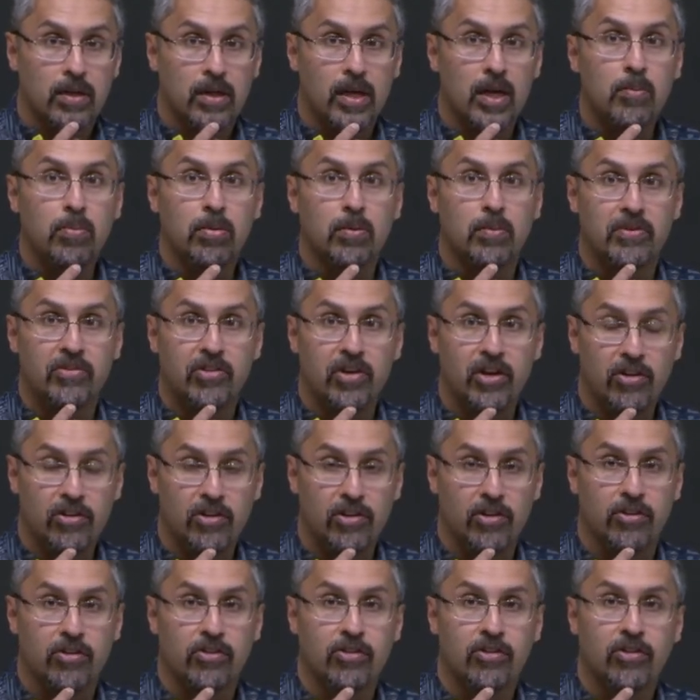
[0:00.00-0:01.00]

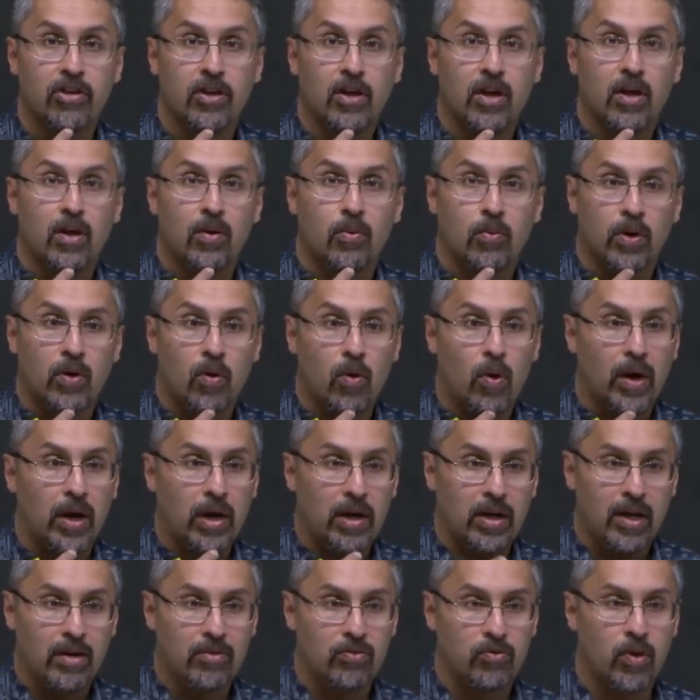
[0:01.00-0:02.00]
implementations require you
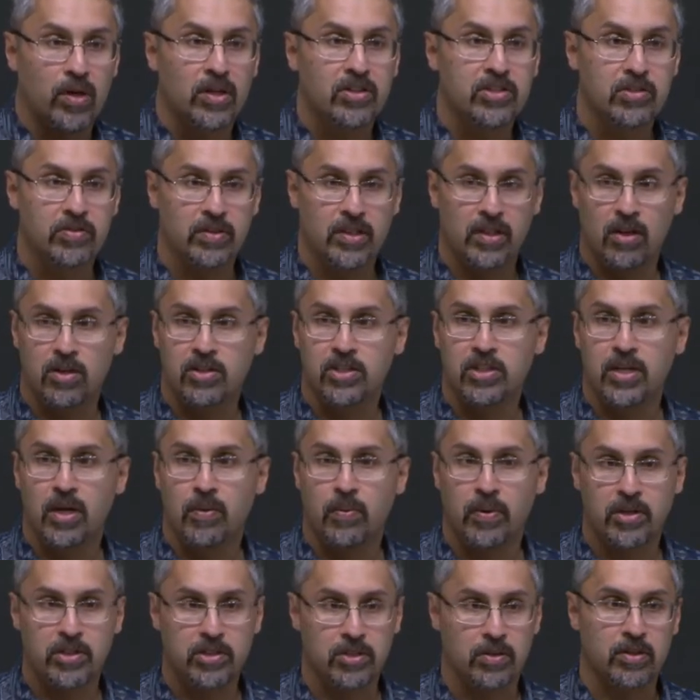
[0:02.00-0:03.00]
to have relatively large
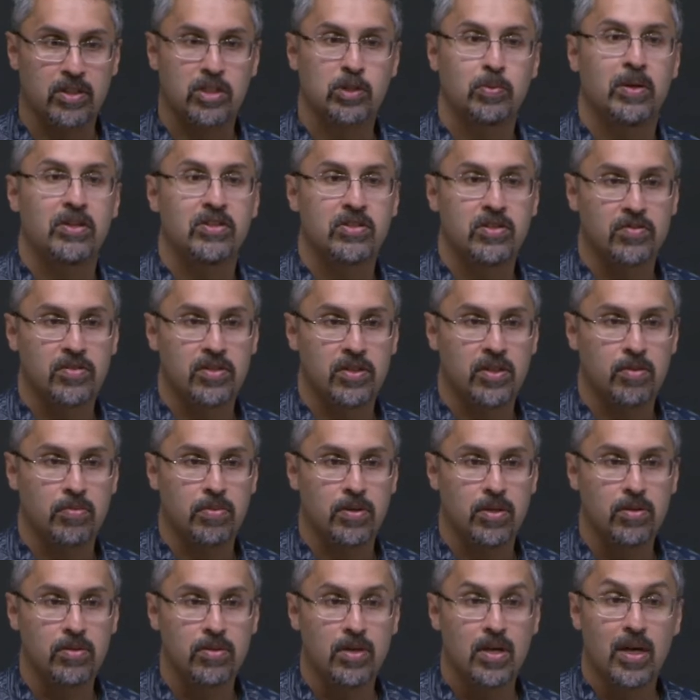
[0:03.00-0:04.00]
networks that are expensive to
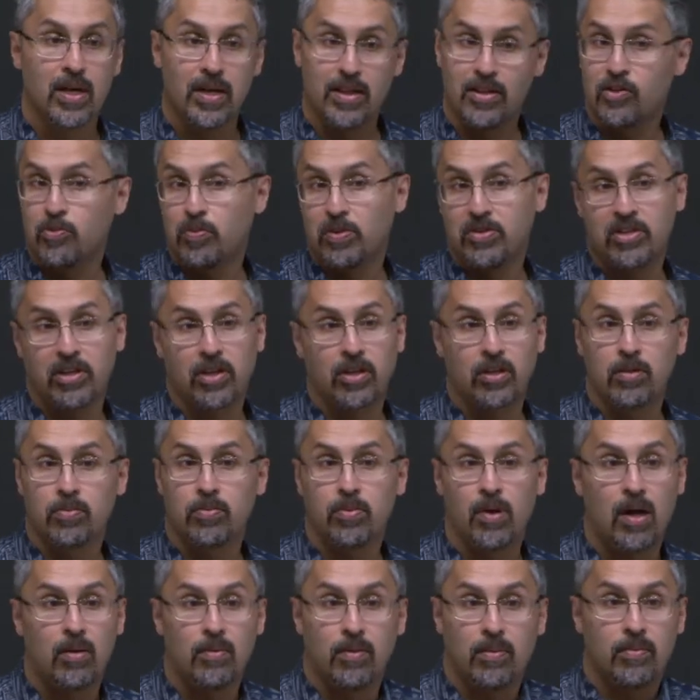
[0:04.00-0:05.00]
compute. This particular
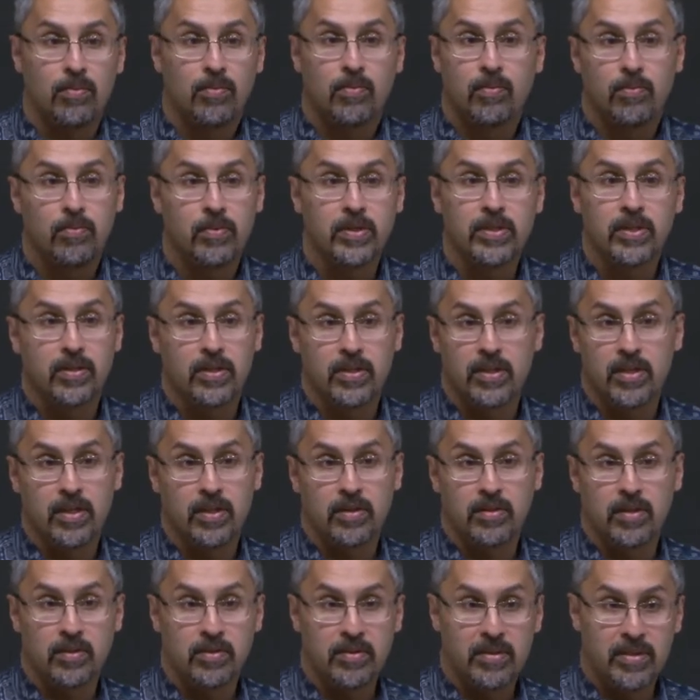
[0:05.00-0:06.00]
problem, we,
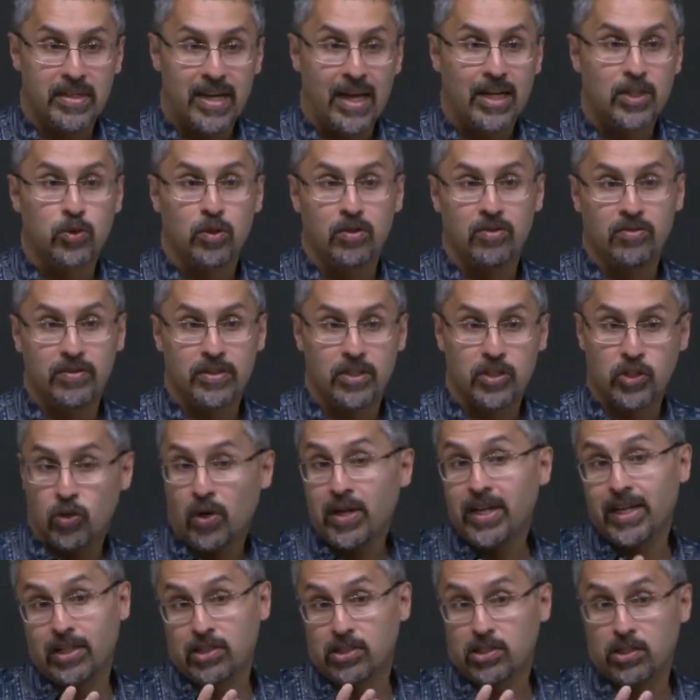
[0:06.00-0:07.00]
the, the, the, actual the
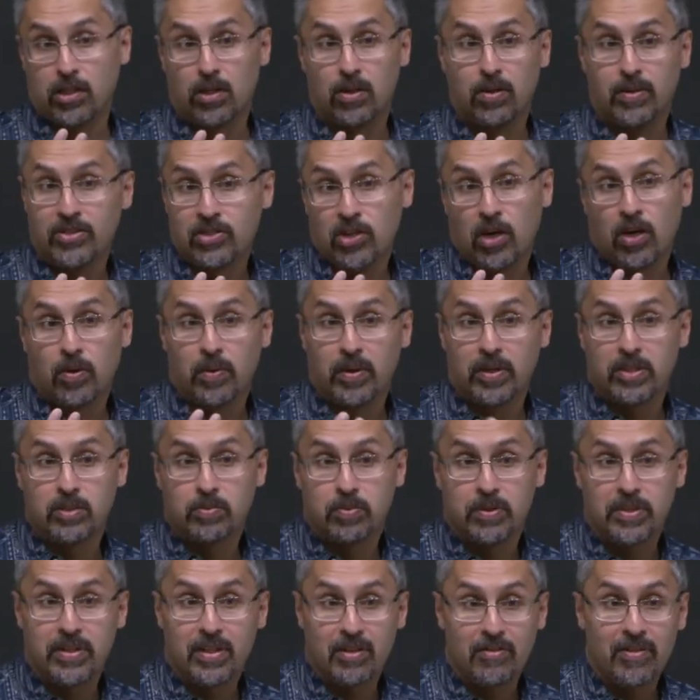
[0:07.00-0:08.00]
training is slow as always,
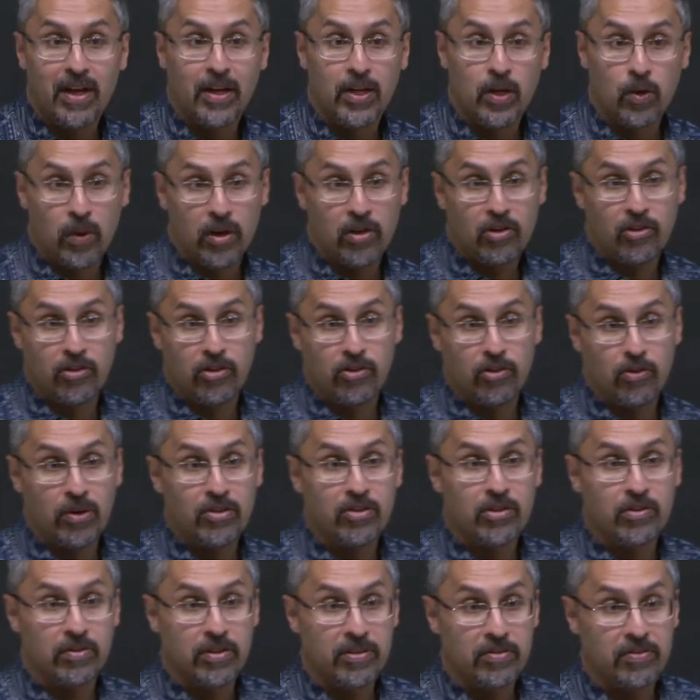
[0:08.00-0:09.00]
but the evaluation is
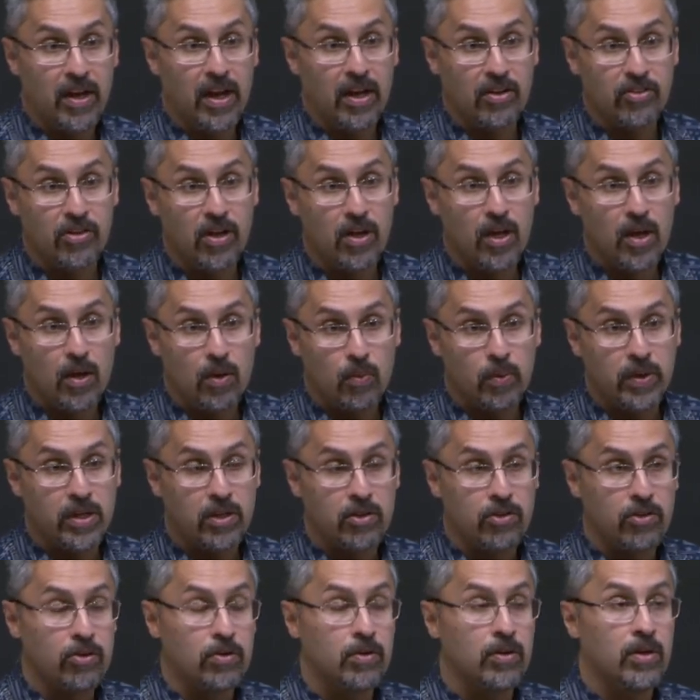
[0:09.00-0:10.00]
relatively fast. We
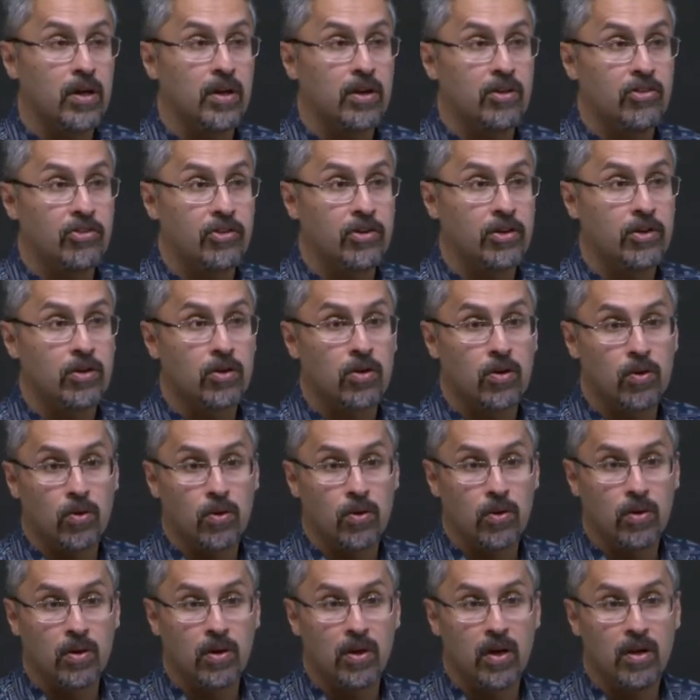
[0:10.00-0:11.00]
can do it on a single
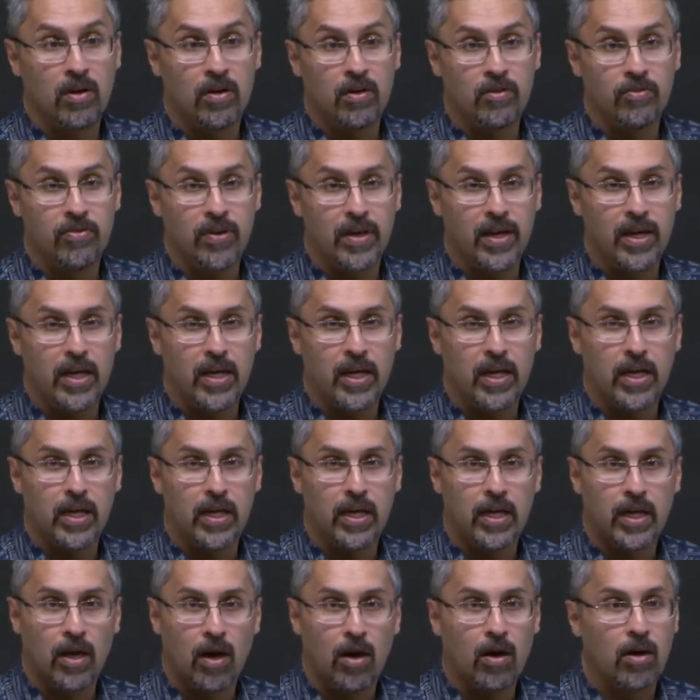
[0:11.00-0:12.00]
core of
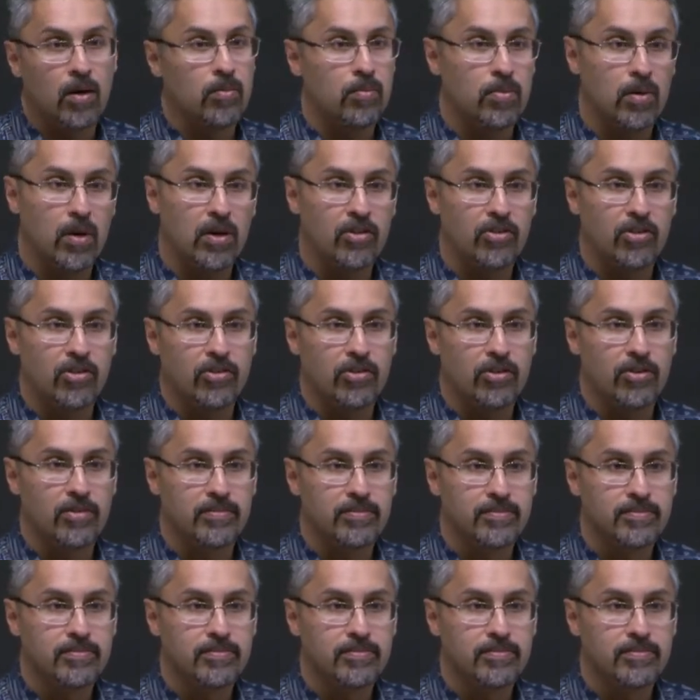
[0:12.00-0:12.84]
a ARM processor.